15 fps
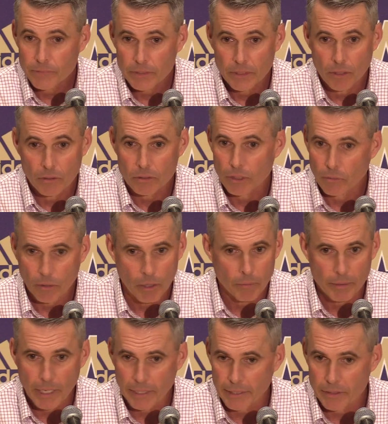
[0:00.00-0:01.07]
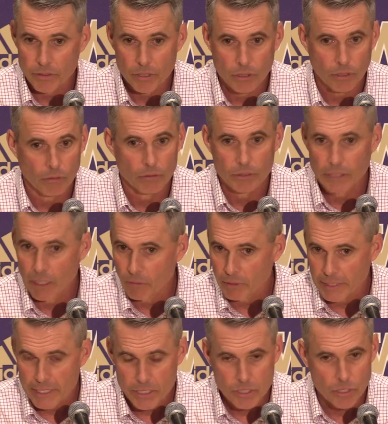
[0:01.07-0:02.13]
You know, it's like, why are we not getting turnovers? Now we're
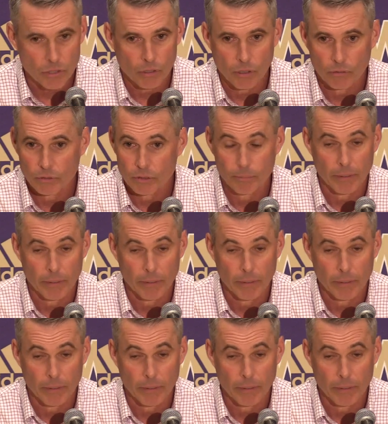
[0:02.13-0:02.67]
getting turnovers.